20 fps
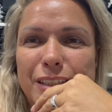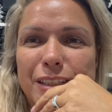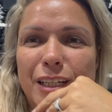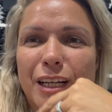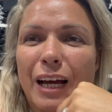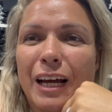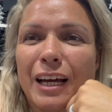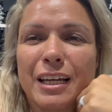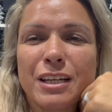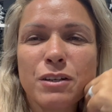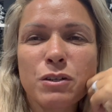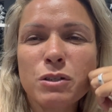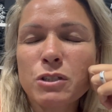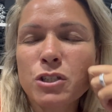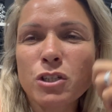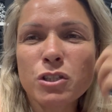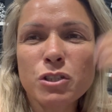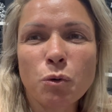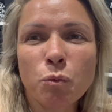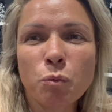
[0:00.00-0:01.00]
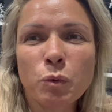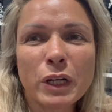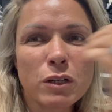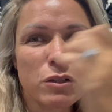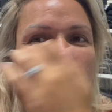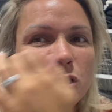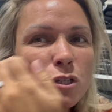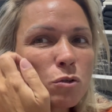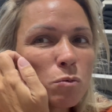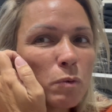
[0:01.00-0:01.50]
it was just a weird
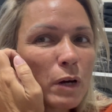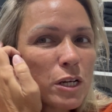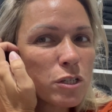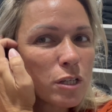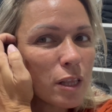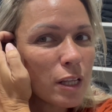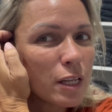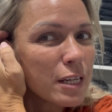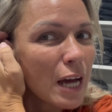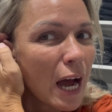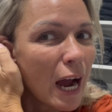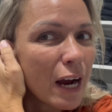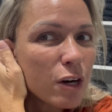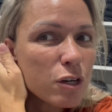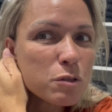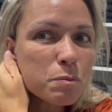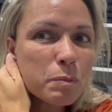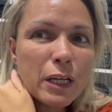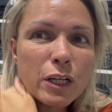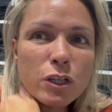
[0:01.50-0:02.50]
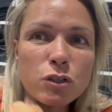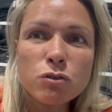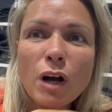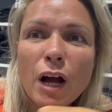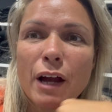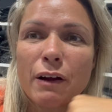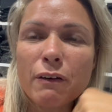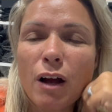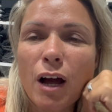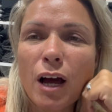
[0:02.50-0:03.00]
situation. The tires being
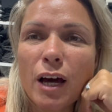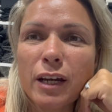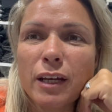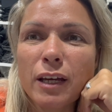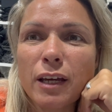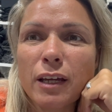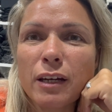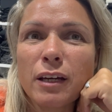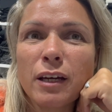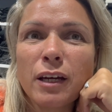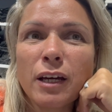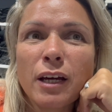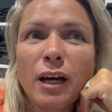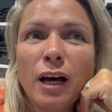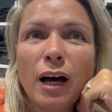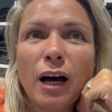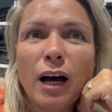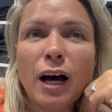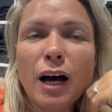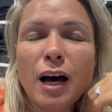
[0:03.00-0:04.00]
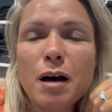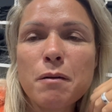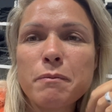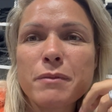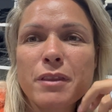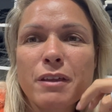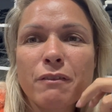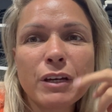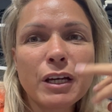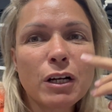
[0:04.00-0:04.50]
dry rotted,
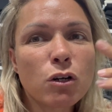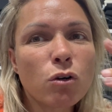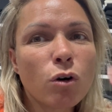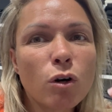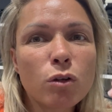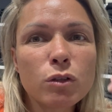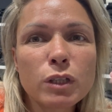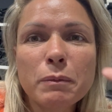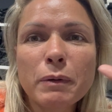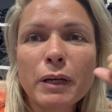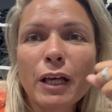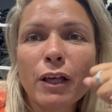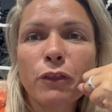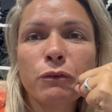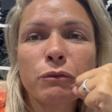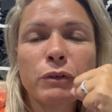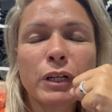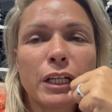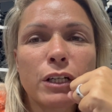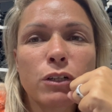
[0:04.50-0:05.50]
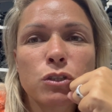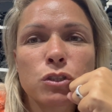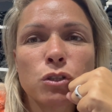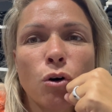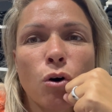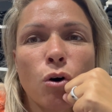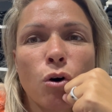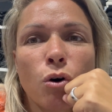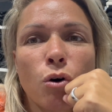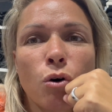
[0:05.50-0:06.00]
the vehicle only being 3 years
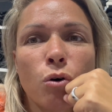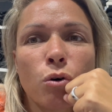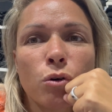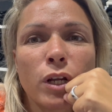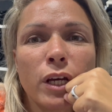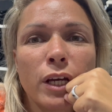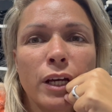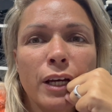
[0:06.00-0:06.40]
old.